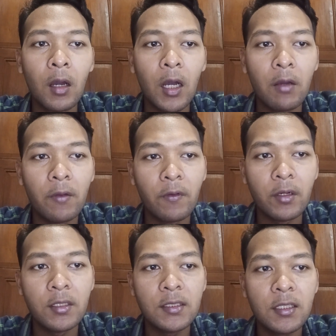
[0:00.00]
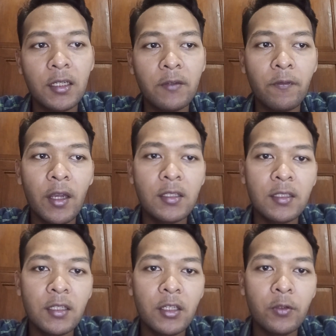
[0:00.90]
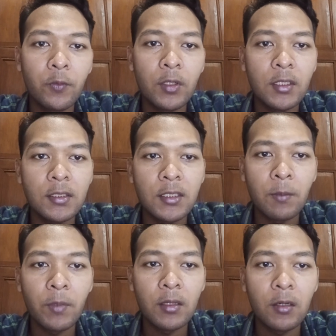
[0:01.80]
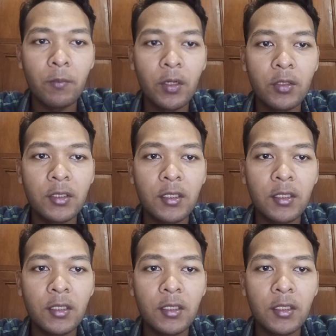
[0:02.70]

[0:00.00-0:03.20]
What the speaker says: However, the study finds that inequality still matters because